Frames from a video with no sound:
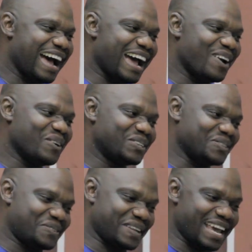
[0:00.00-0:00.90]
I want
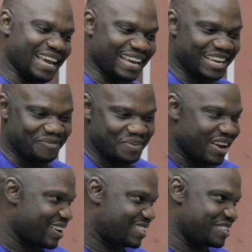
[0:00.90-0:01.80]
to thank
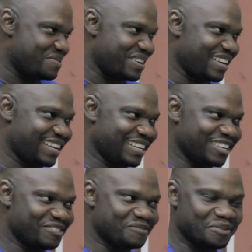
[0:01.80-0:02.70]
PRTV
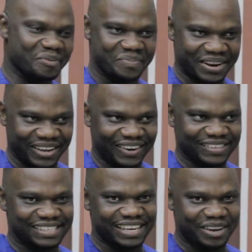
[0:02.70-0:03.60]
for bringing
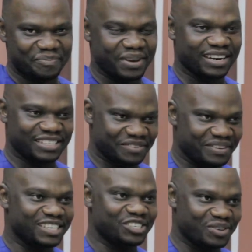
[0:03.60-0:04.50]
us here.
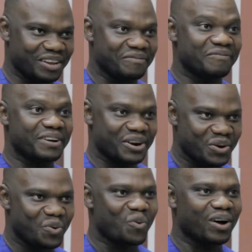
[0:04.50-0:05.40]
PRTV is doing a
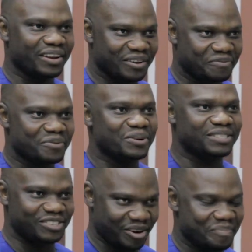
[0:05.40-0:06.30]
very wonderful
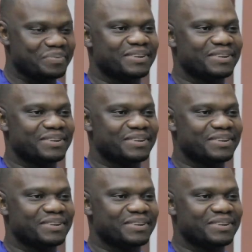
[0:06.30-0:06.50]
job.